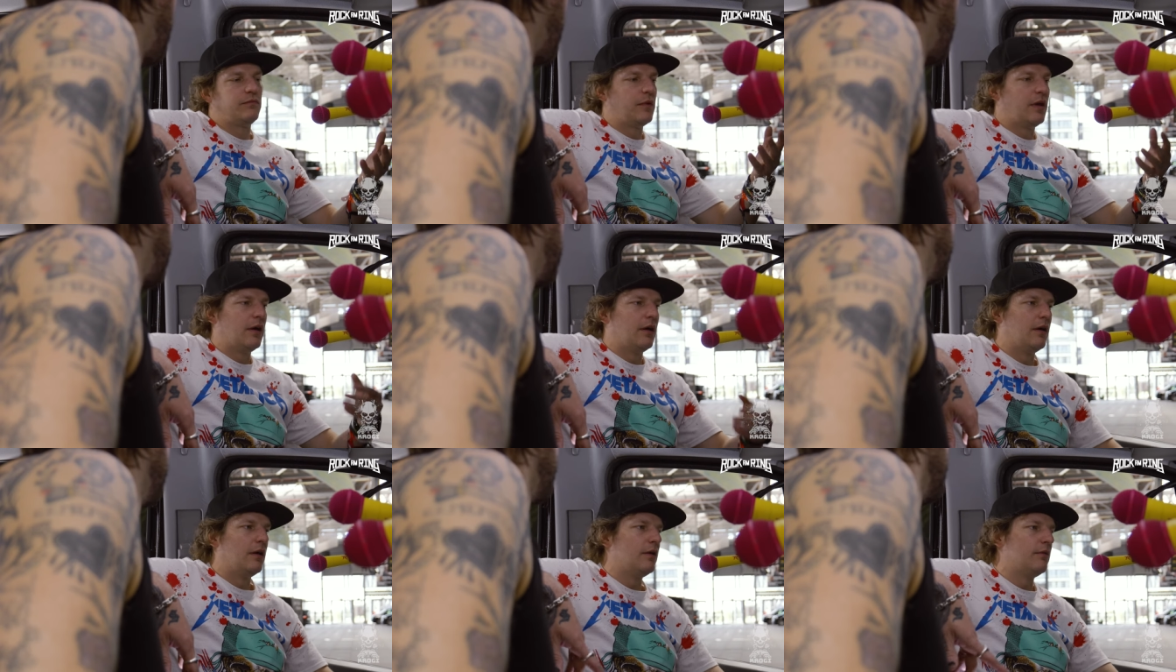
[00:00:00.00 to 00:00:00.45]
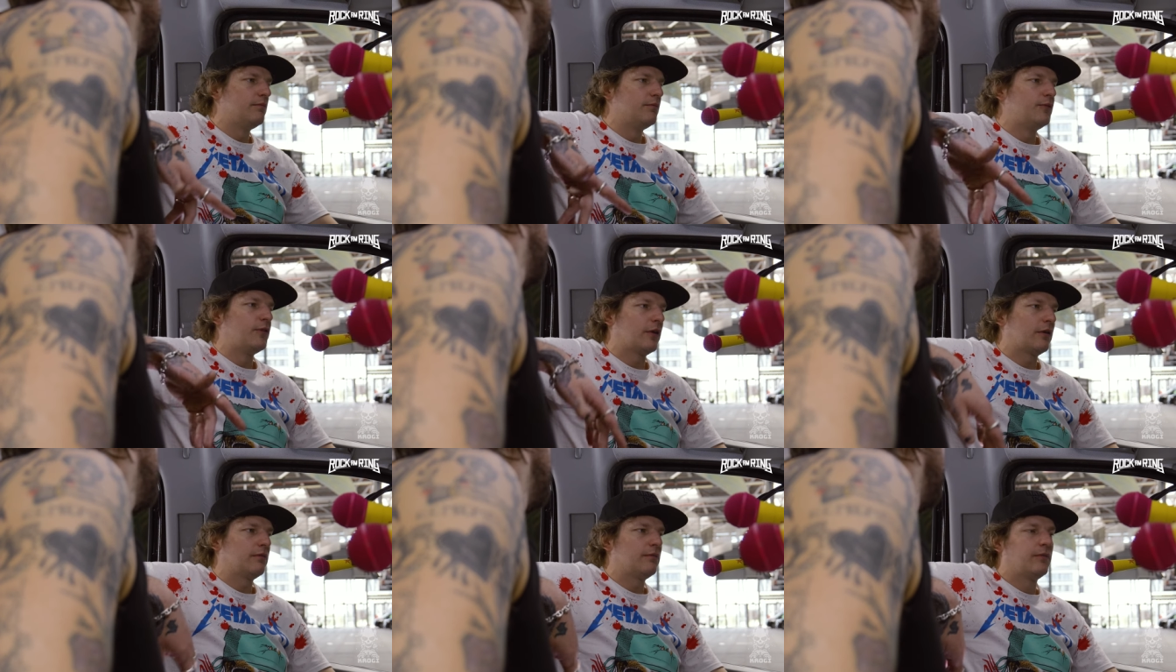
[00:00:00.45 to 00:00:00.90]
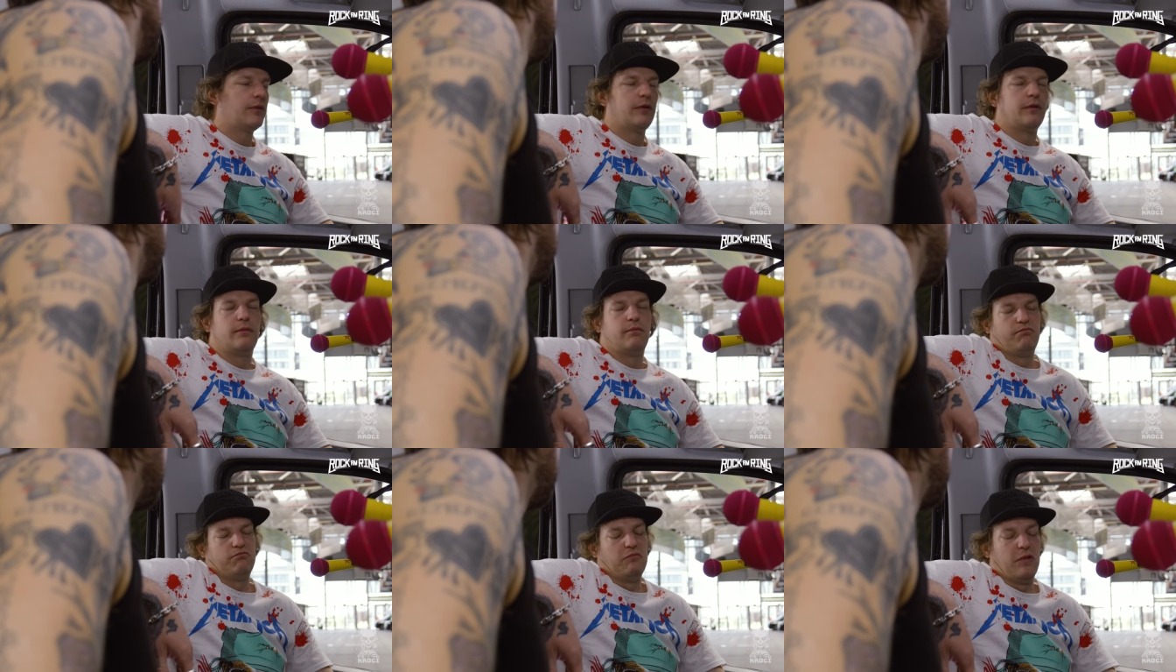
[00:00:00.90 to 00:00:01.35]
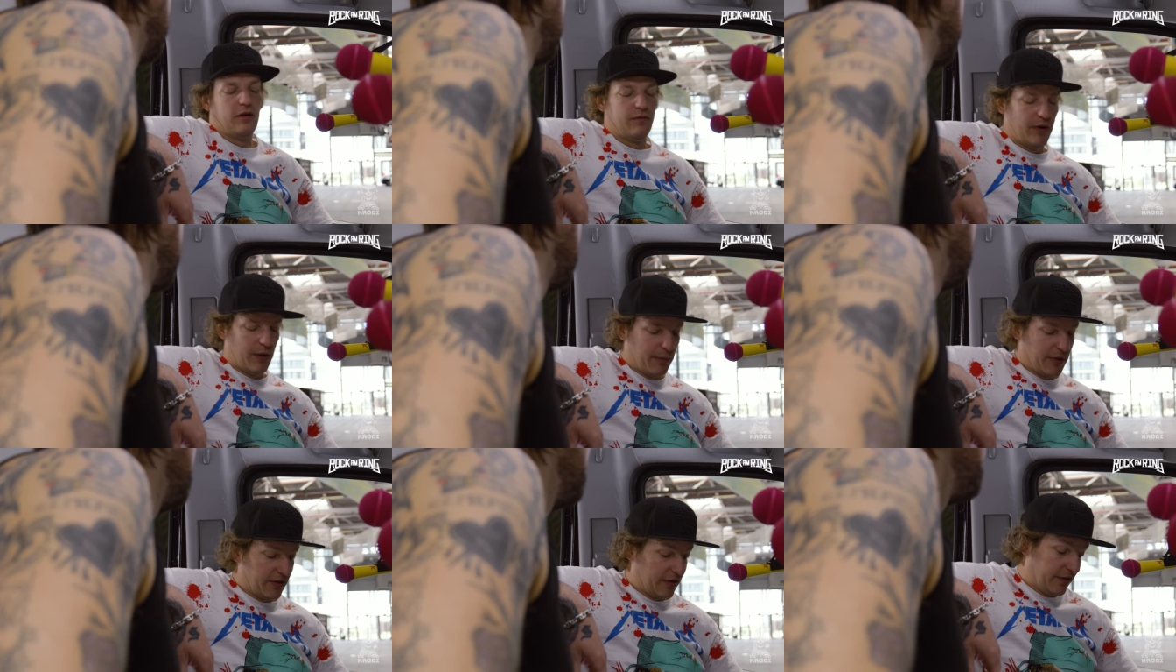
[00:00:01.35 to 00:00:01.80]
Uh, yeah, for sure.
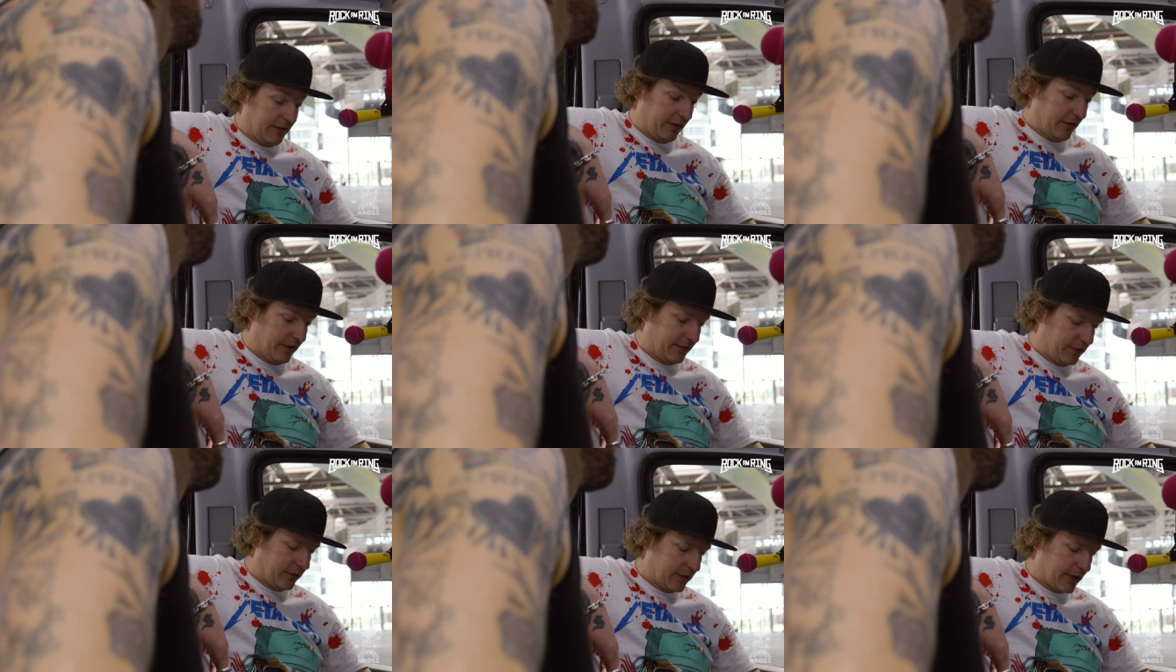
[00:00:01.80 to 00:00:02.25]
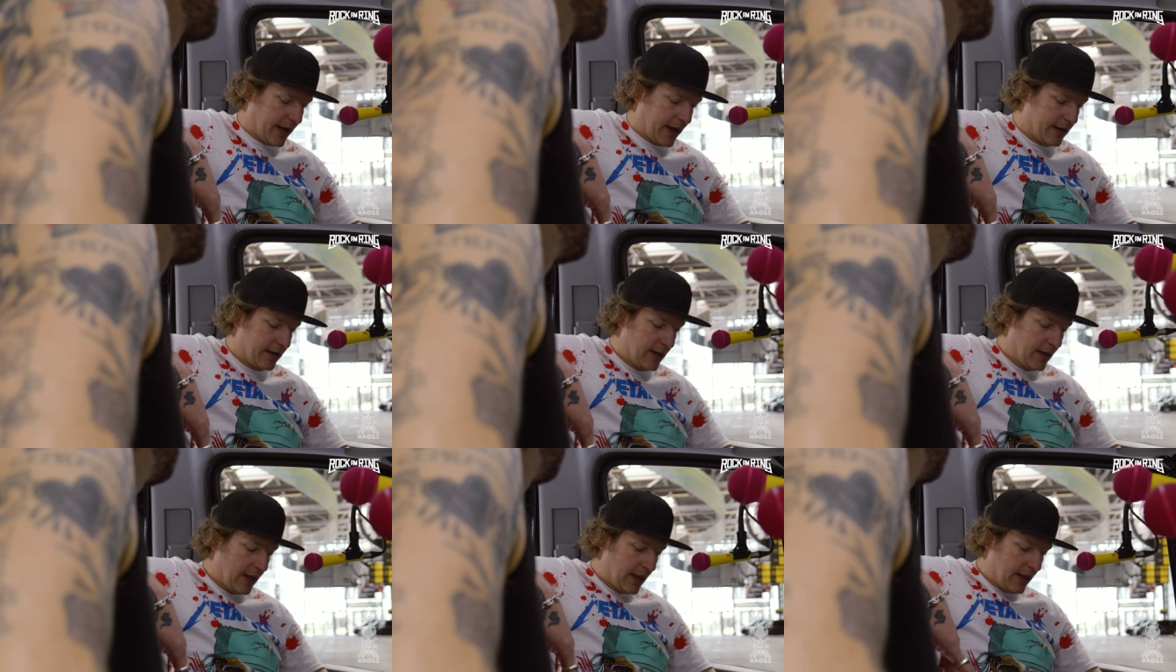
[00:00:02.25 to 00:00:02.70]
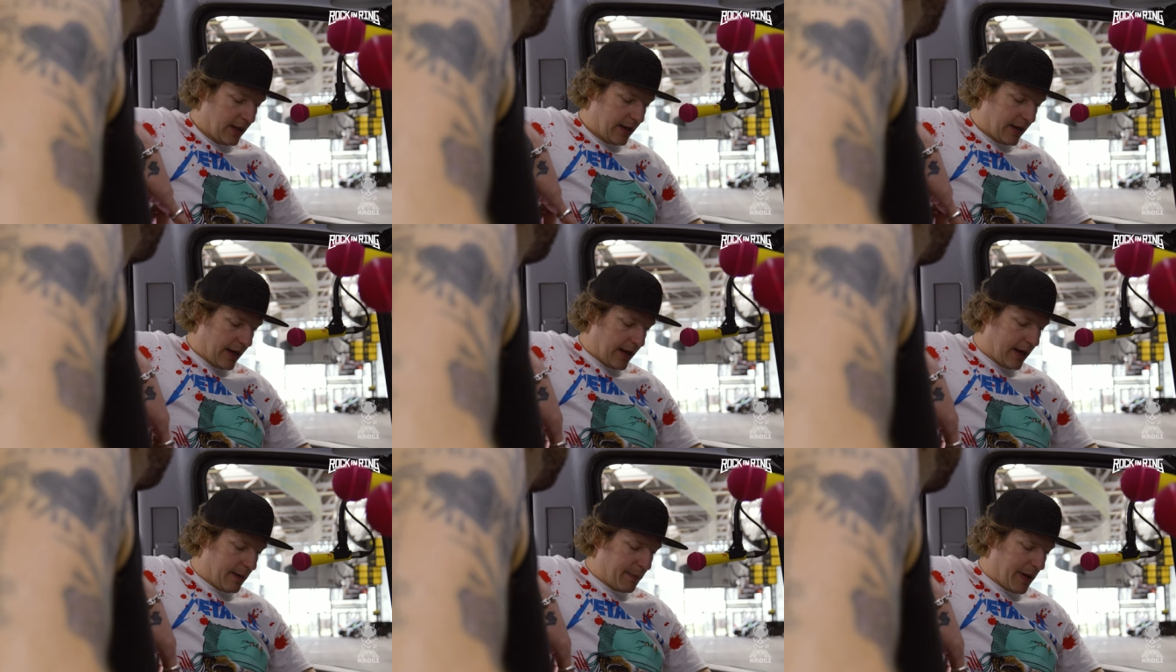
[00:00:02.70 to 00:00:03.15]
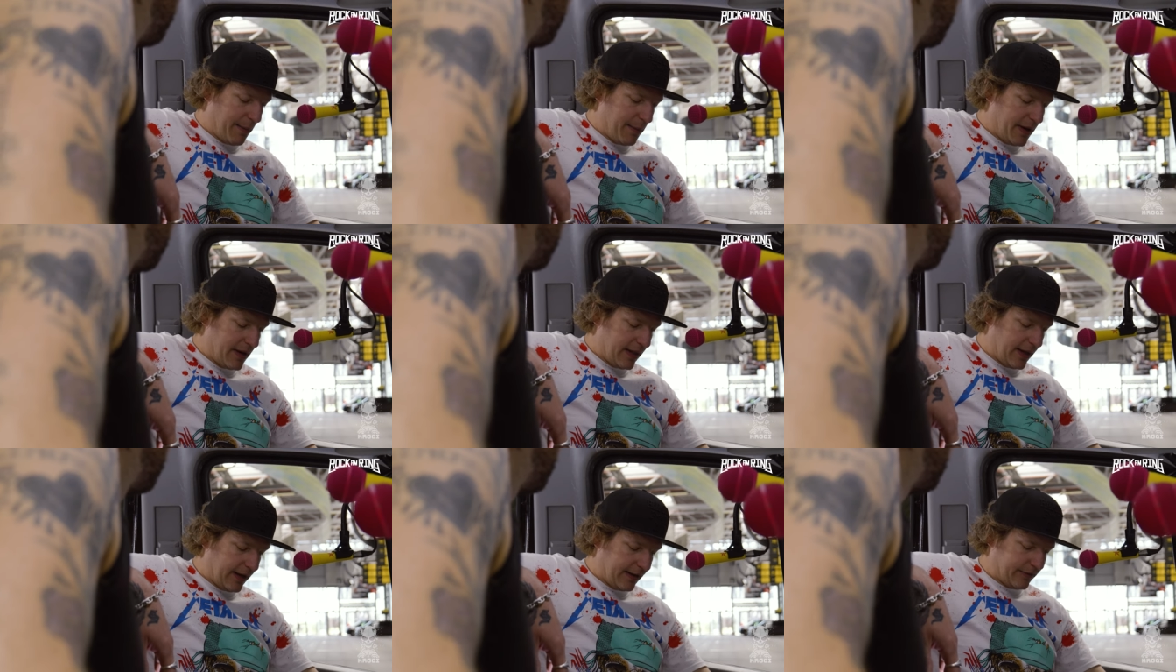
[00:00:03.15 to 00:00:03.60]
Environment. It's, it's okay. Yeah. Uh,
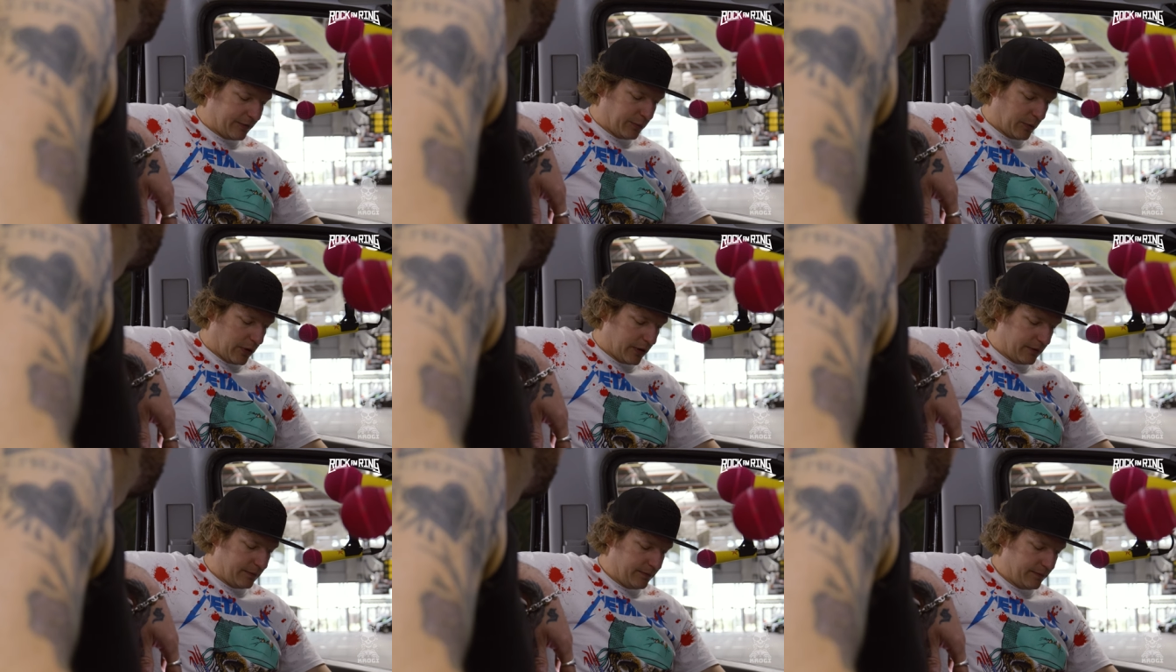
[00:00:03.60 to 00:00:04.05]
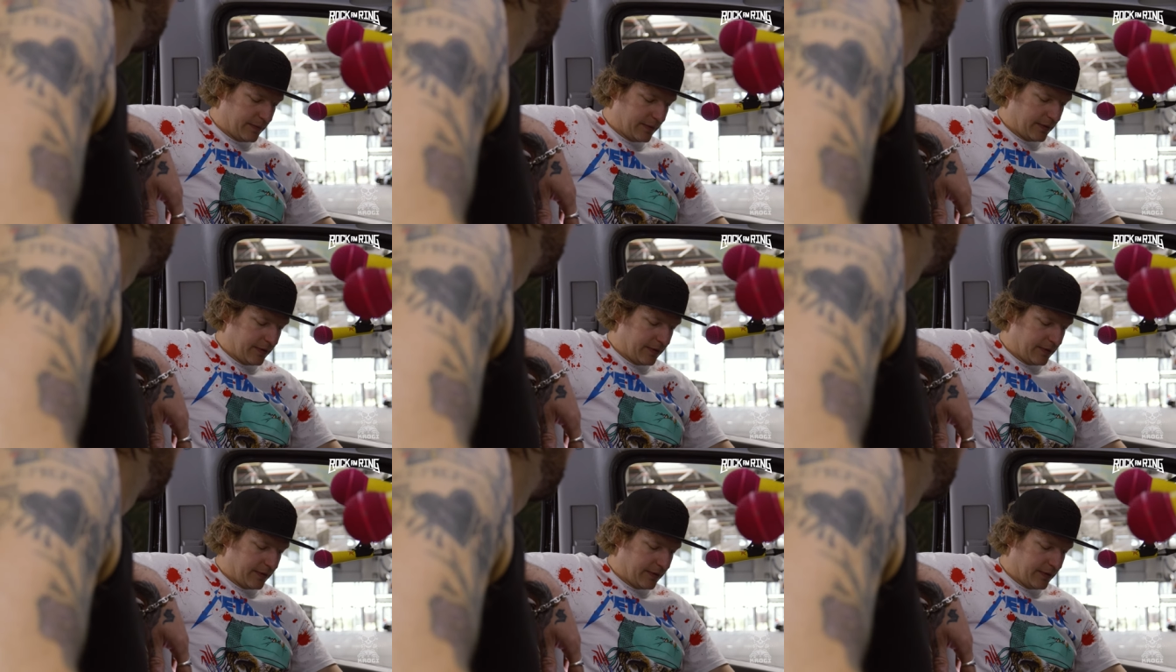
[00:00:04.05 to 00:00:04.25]
maybe a last one: